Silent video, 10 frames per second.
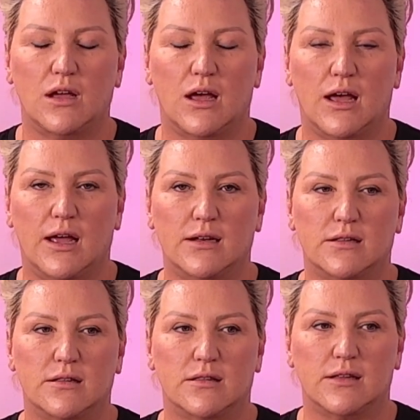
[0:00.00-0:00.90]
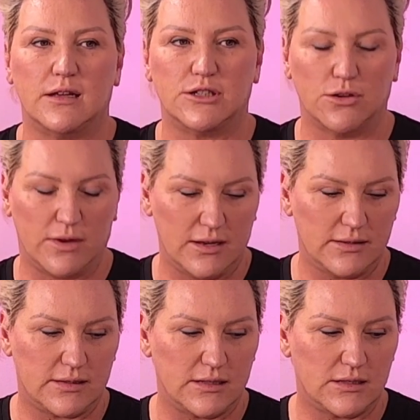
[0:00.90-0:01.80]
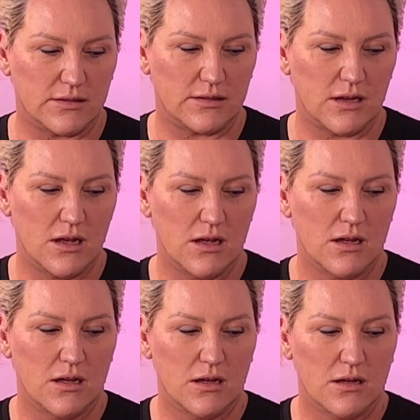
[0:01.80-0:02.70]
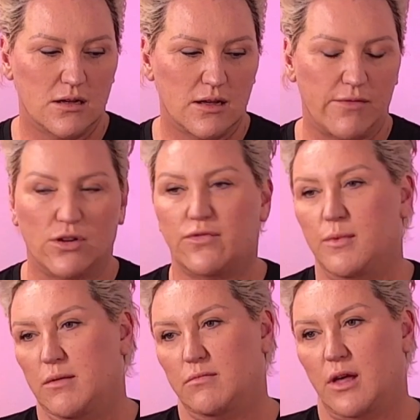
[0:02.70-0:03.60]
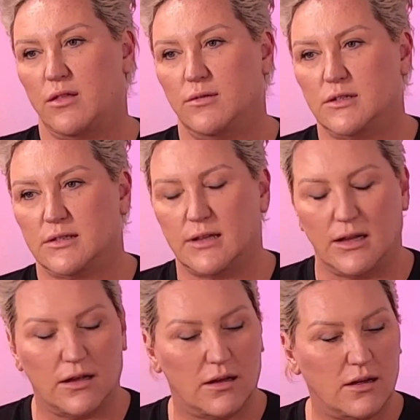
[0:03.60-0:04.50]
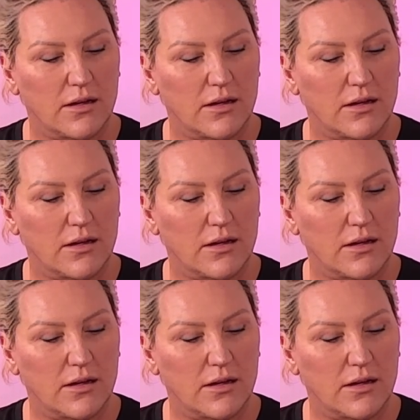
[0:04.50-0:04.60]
And the issue is it's have a look for me, Matthew, and just see